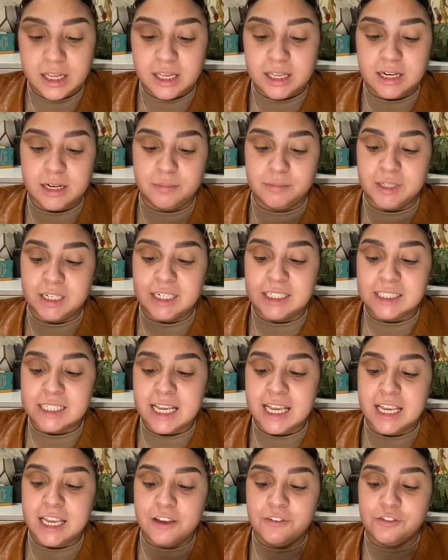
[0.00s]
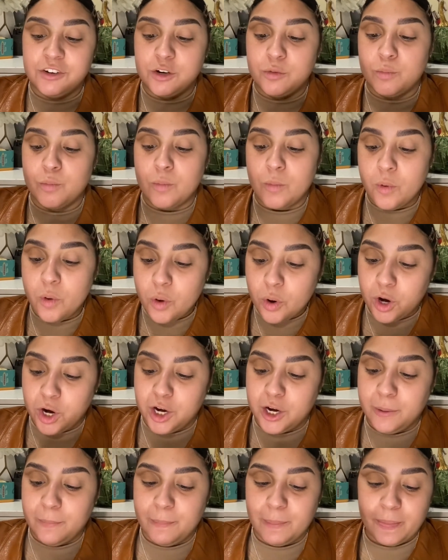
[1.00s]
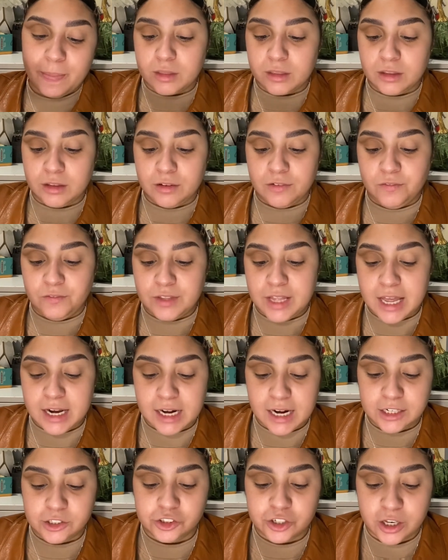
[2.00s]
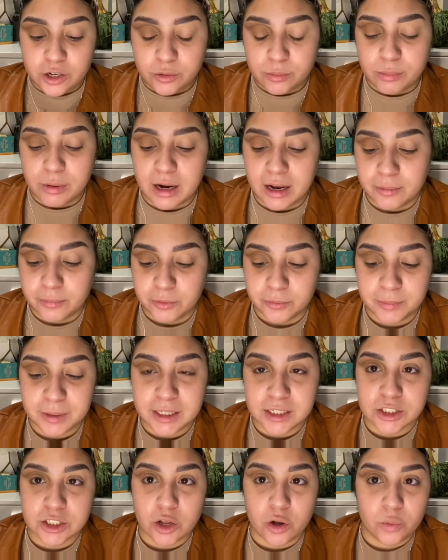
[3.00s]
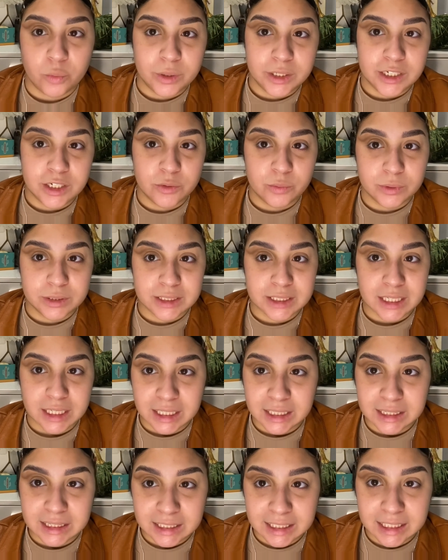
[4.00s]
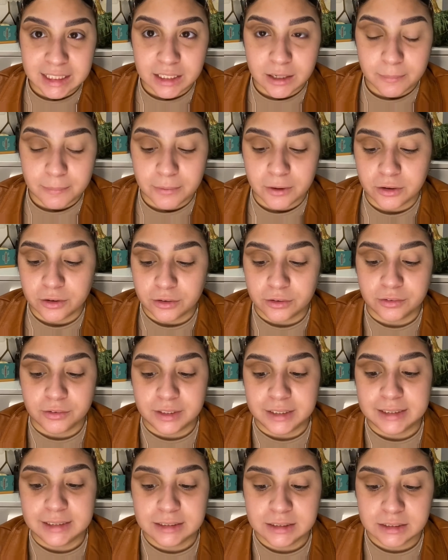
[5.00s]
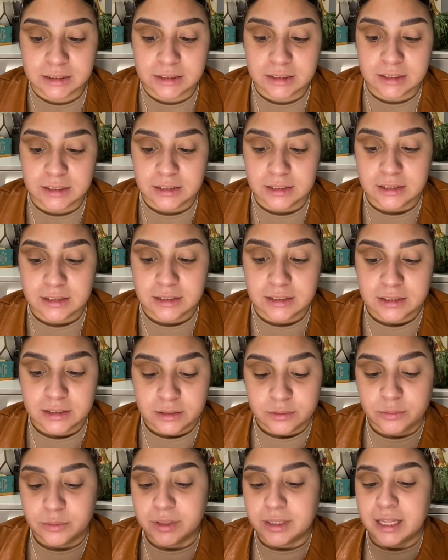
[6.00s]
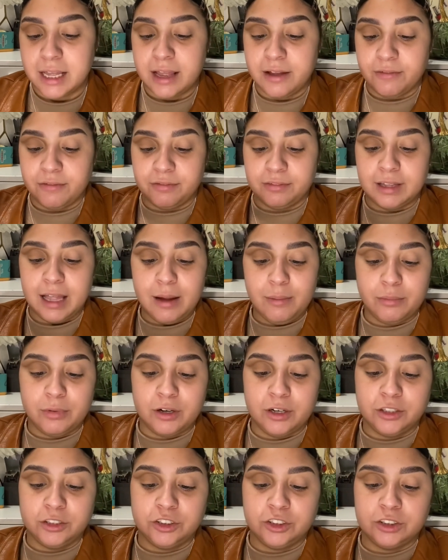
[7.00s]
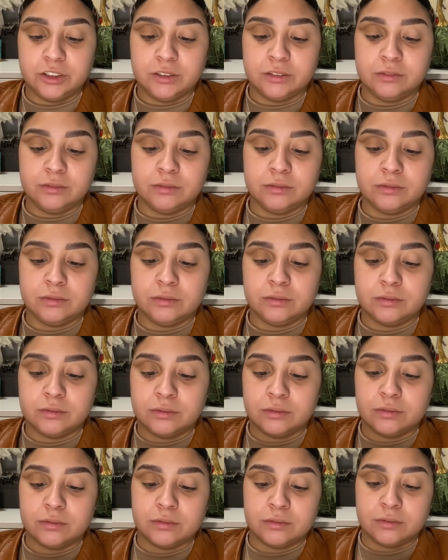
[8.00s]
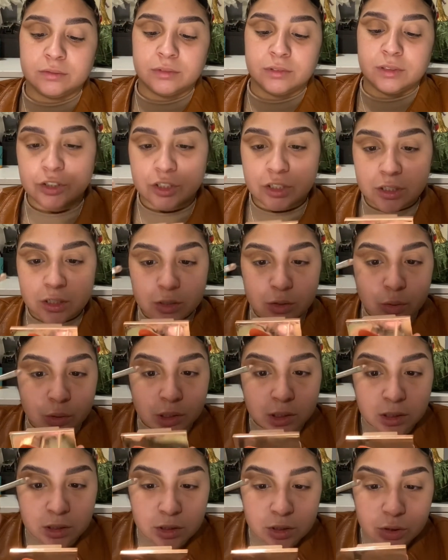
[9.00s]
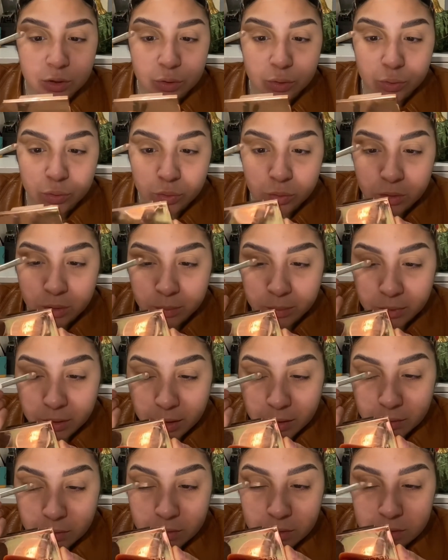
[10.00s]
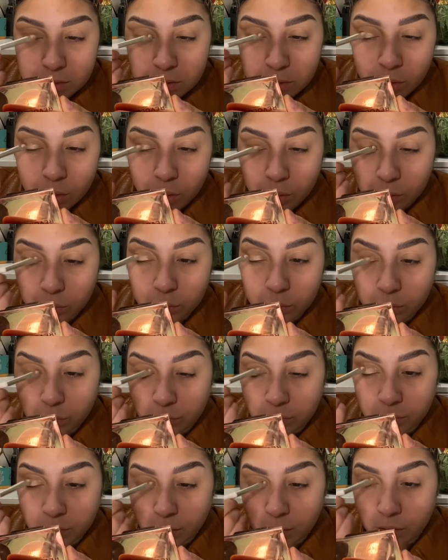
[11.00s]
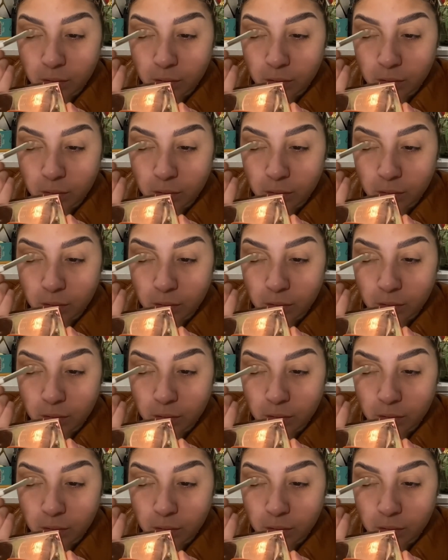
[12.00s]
I'm gonna take even more of that eyeshadow primer because all we did was clean up our crease with a flat brush. Just going to apply this all over.